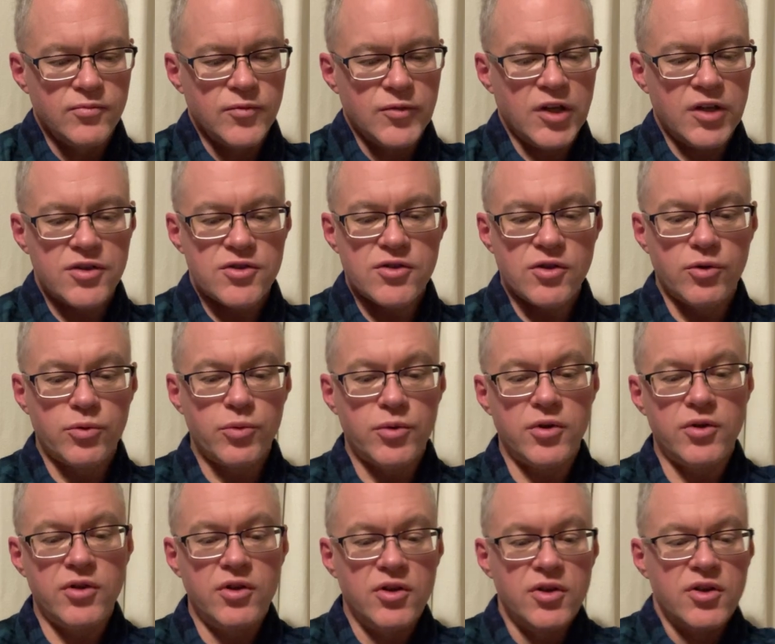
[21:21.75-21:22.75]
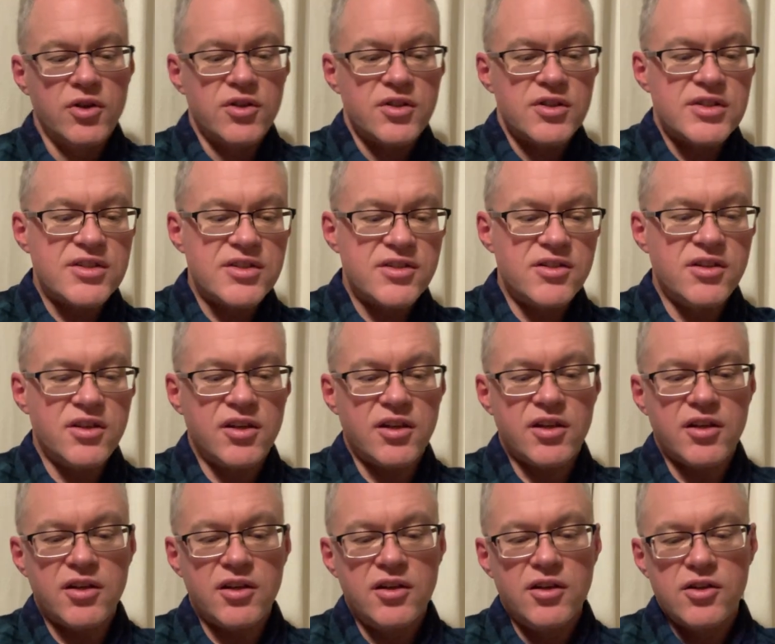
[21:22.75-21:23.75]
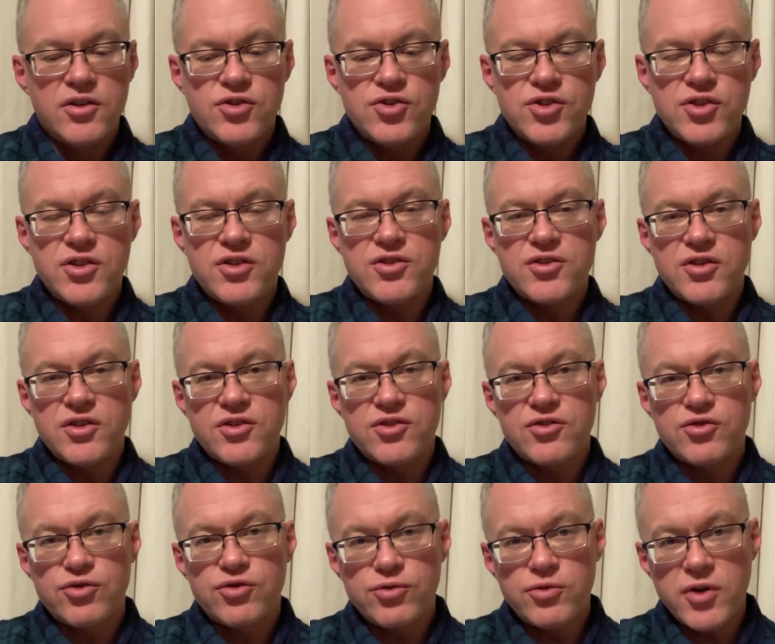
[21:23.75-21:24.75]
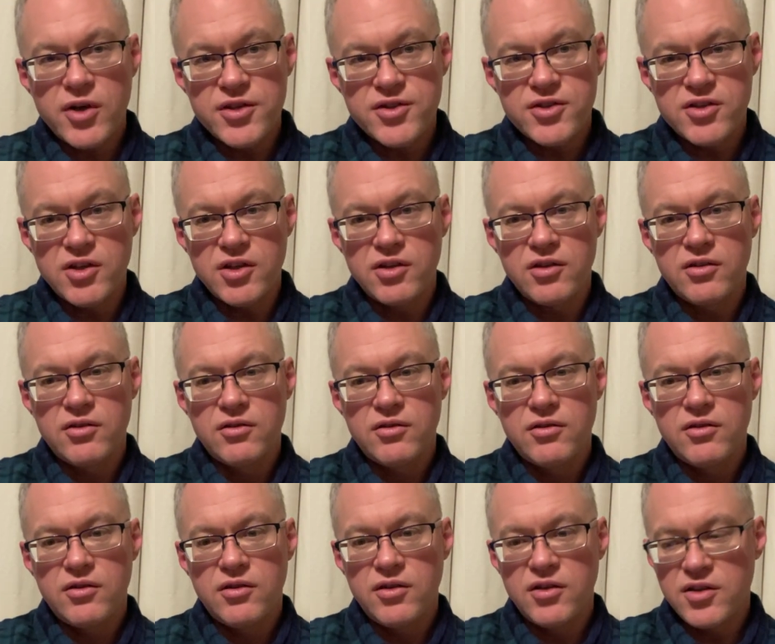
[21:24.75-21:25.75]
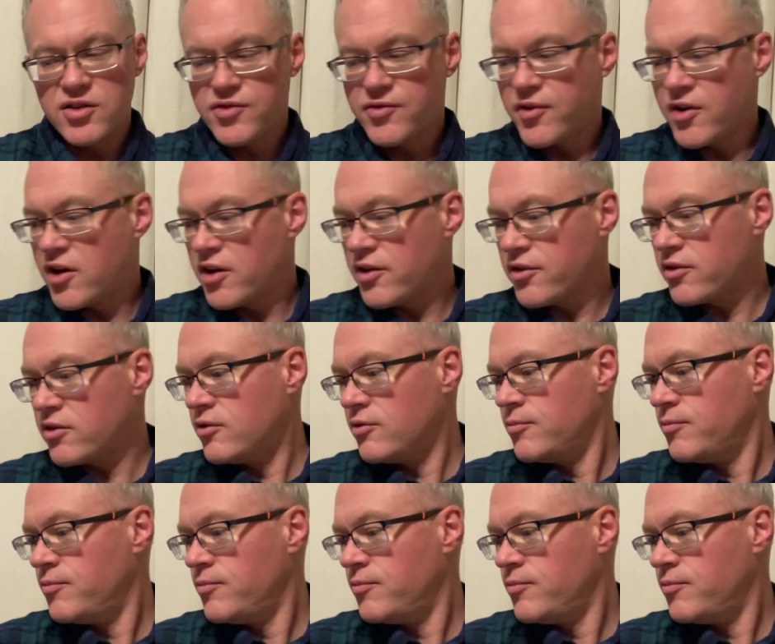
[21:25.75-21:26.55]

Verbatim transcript: And so we see Jesus trusting his Father.